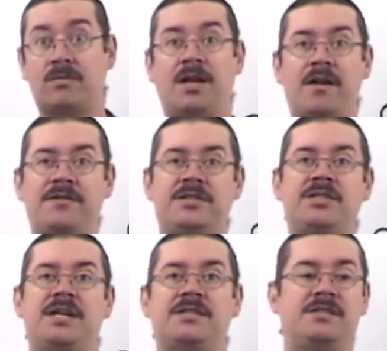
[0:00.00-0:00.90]
Another
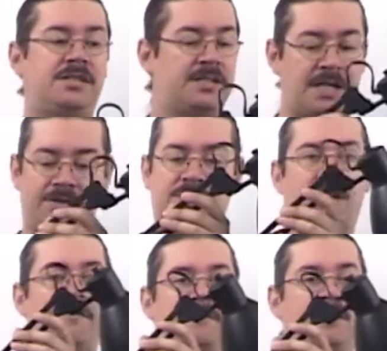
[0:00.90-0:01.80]
suggestion is just get
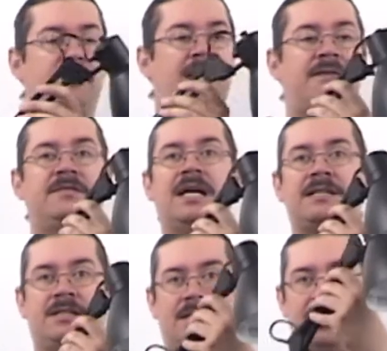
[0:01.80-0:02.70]
yourself some kind of
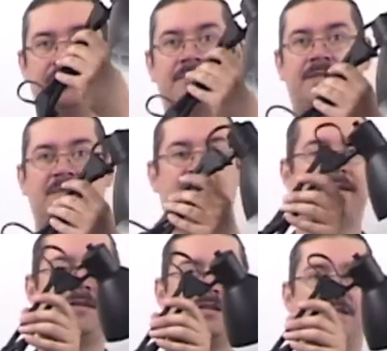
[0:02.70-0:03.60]
desk lamp, something
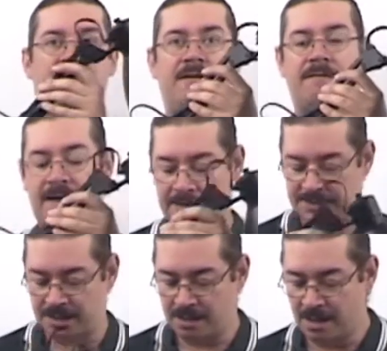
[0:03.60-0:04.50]
like this, nothing
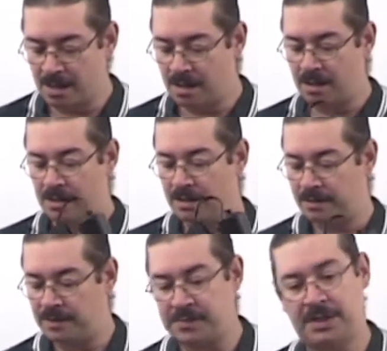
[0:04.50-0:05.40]
fancy.
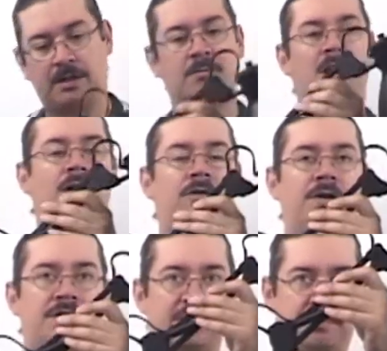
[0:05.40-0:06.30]
This particular model, you
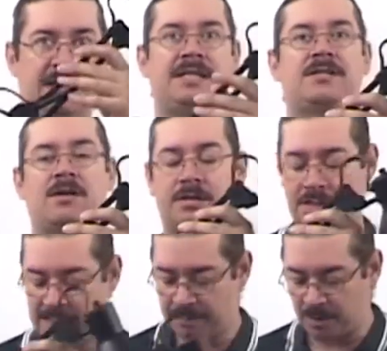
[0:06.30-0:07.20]
can just place it on the
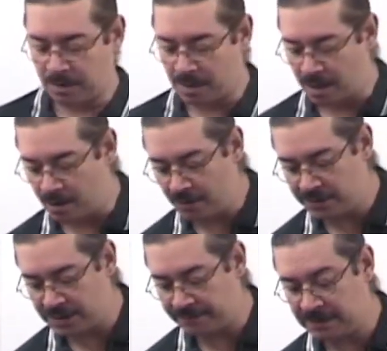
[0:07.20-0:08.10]
table. Uh,
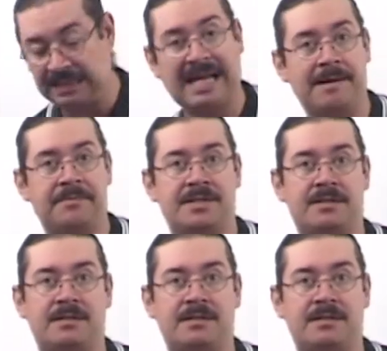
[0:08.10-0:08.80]
others have clamps.